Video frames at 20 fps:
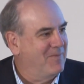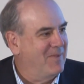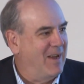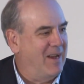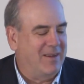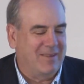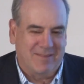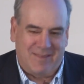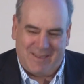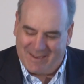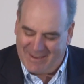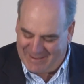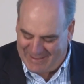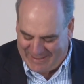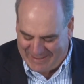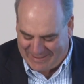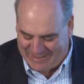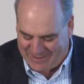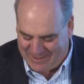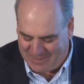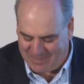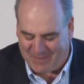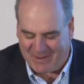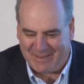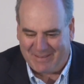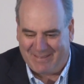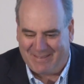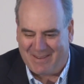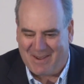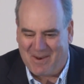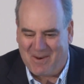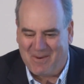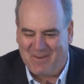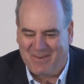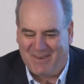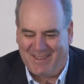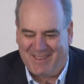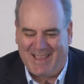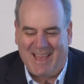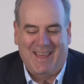Well, they could be.
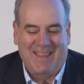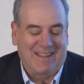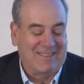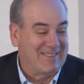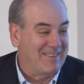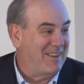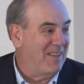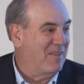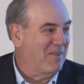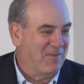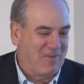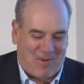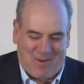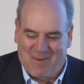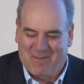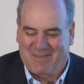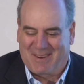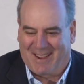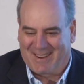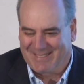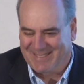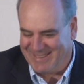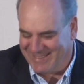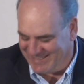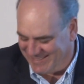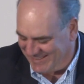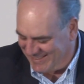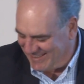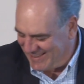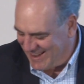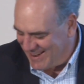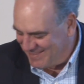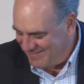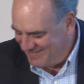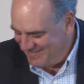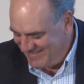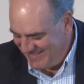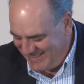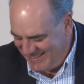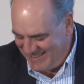So, yeah, that's another form of toxicity, yeah.
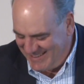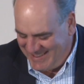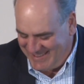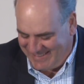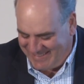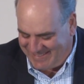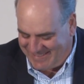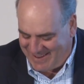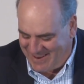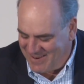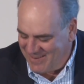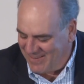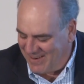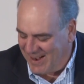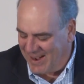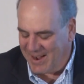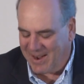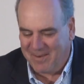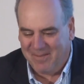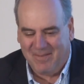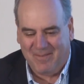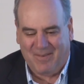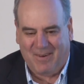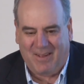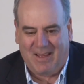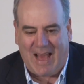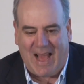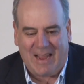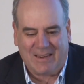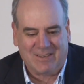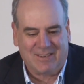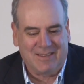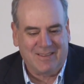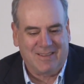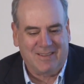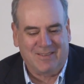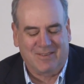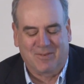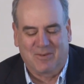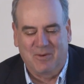So, well, actually,
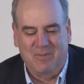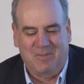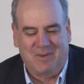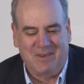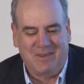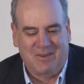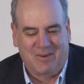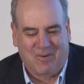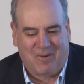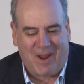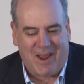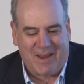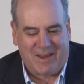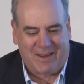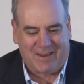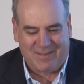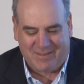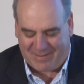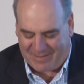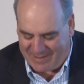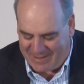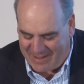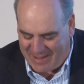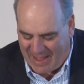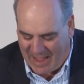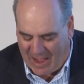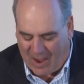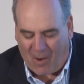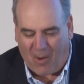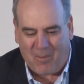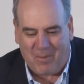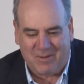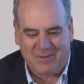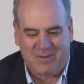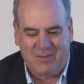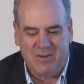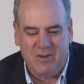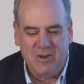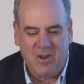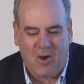this group did great because almost
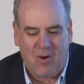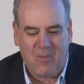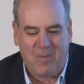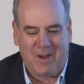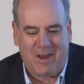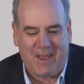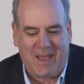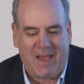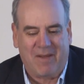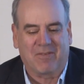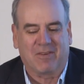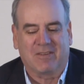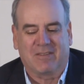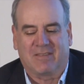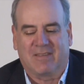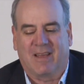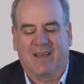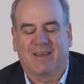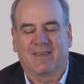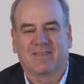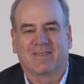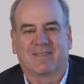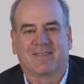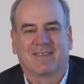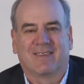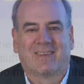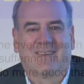nobody ever says